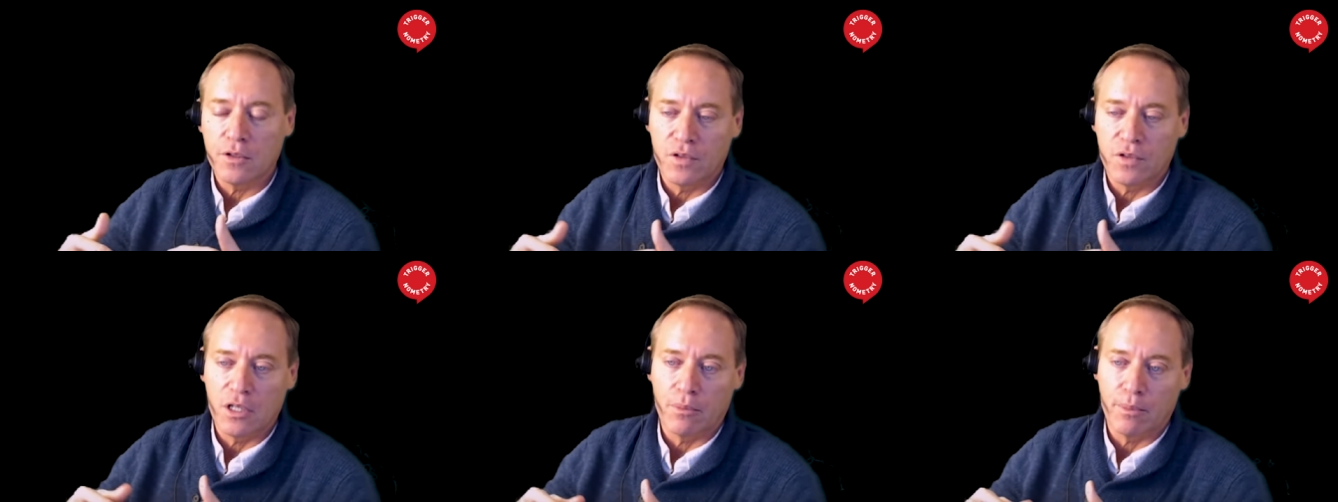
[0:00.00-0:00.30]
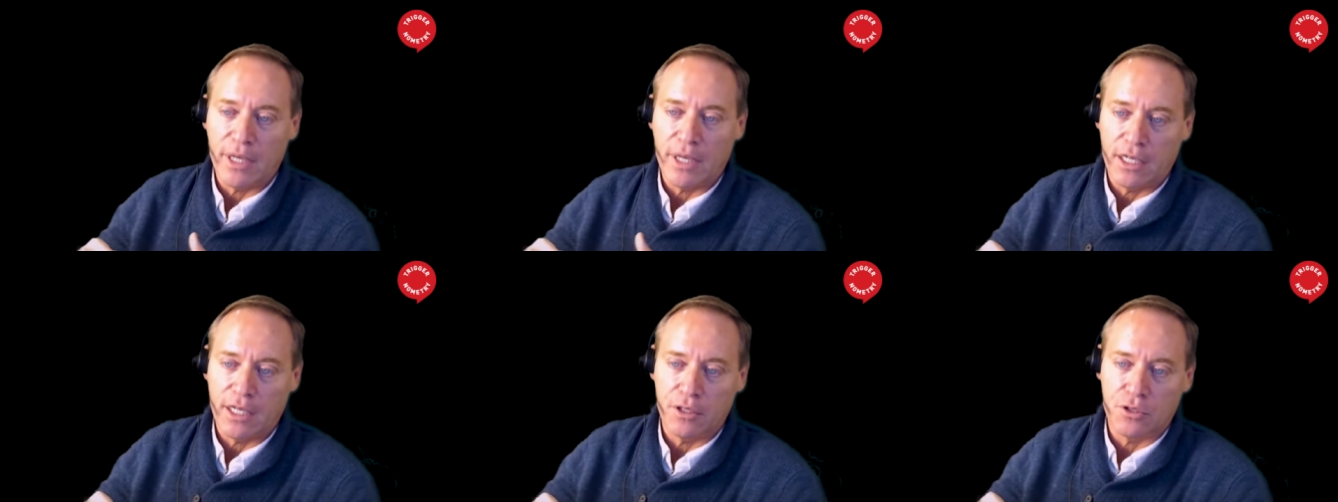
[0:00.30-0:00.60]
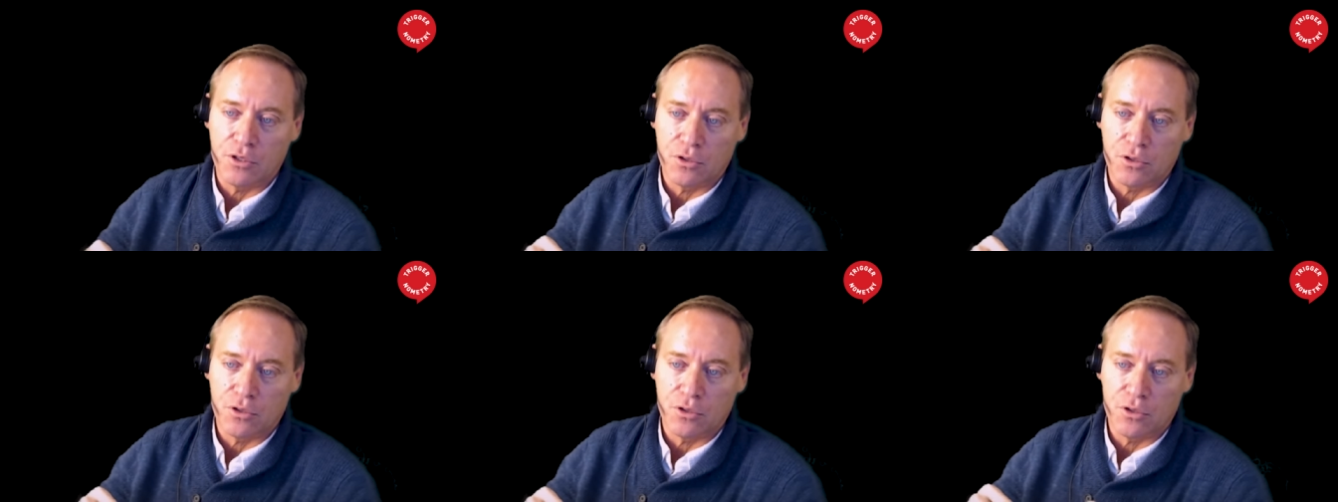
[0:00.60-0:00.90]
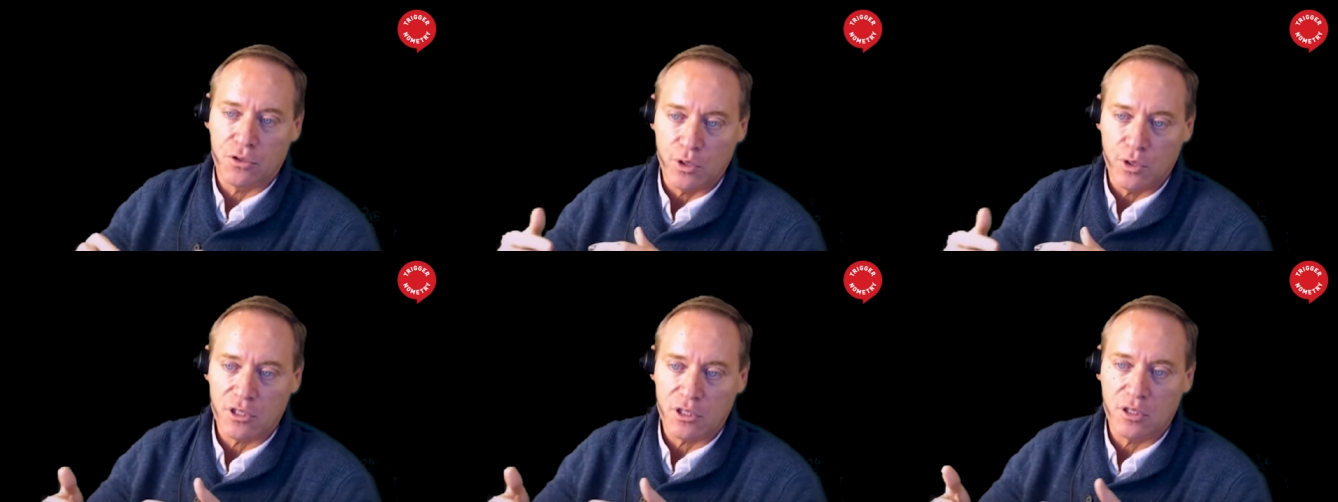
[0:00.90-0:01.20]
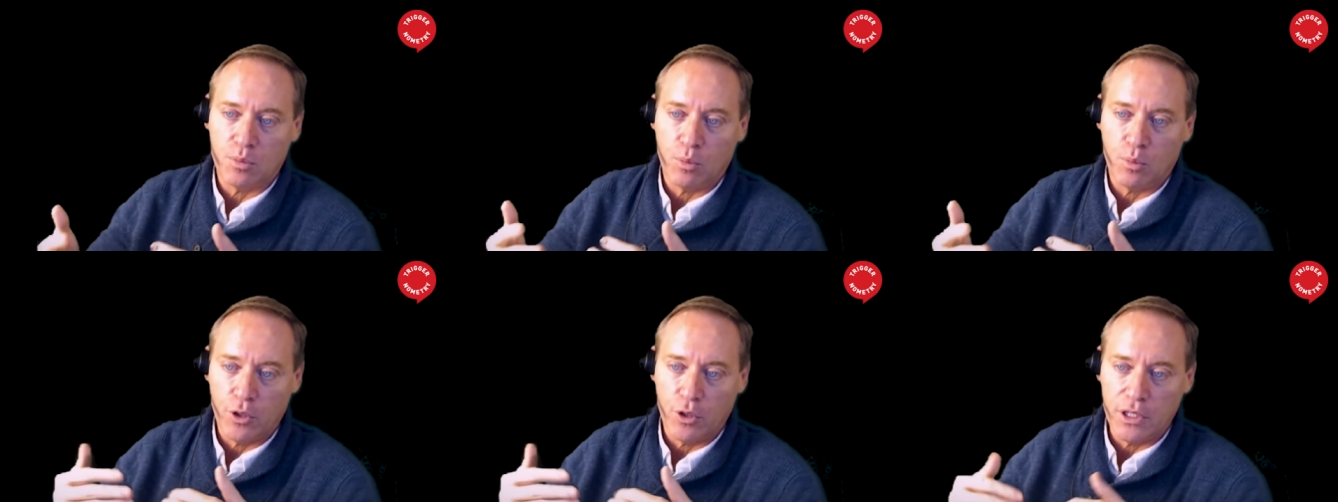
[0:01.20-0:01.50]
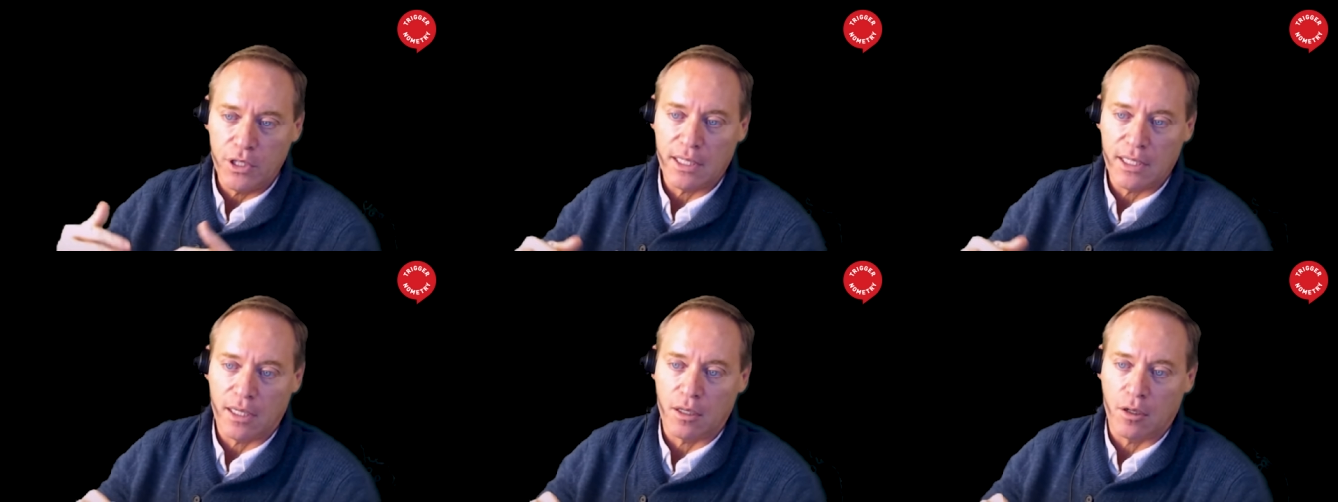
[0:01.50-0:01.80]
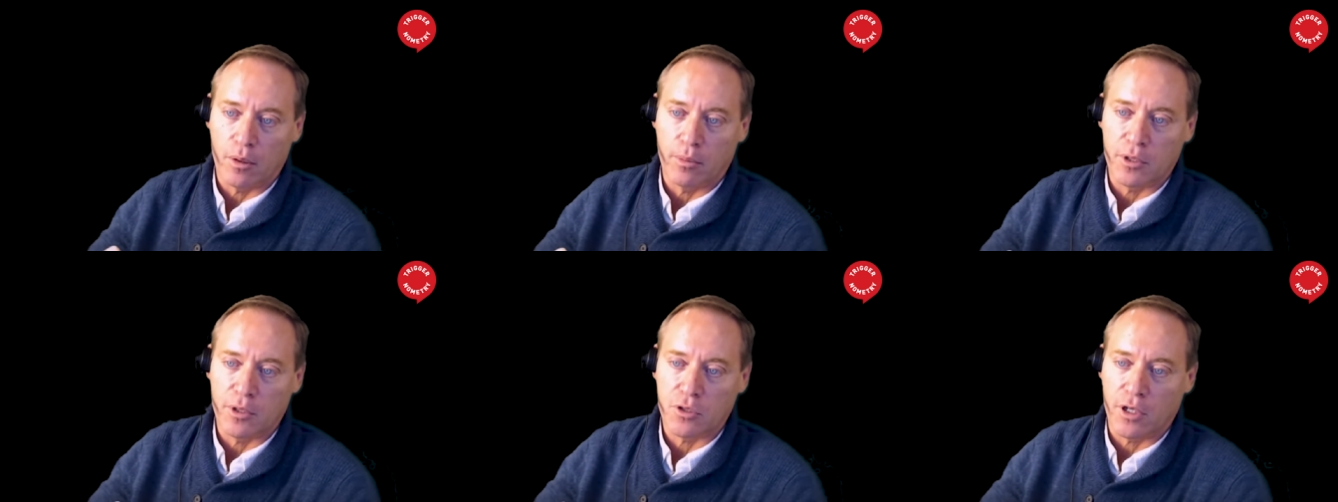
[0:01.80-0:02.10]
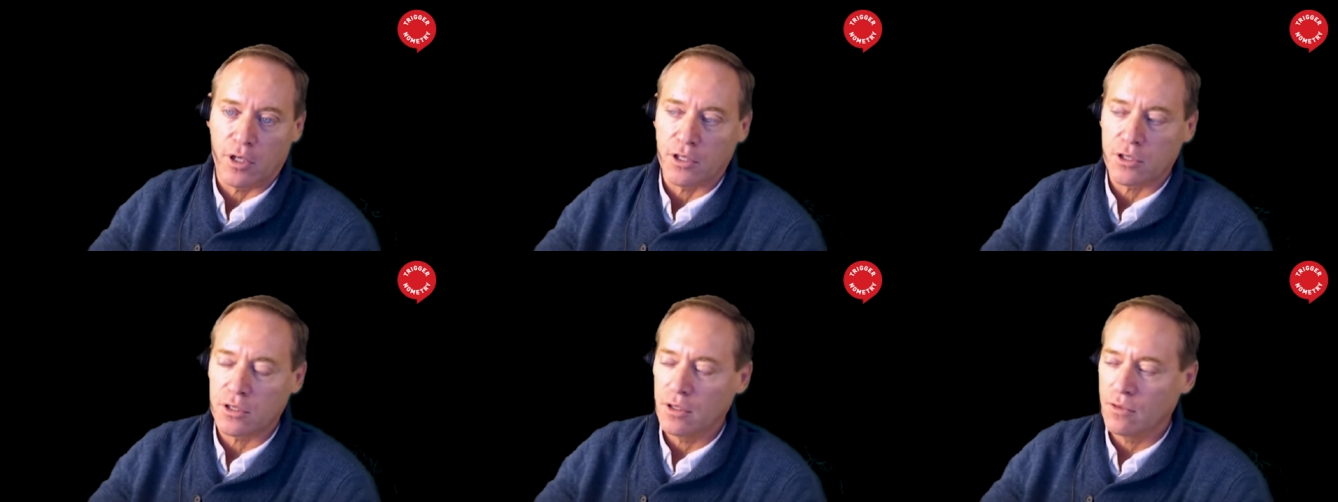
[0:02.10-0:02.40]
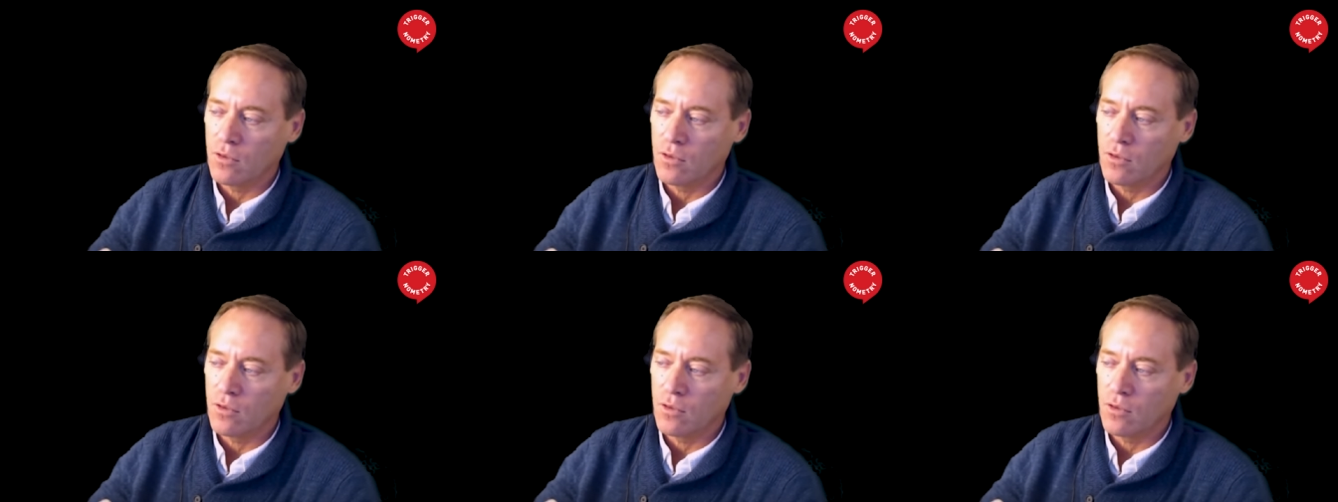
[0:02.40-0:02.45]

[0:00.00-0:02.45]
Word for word: of their managers to exploit that arbitrage?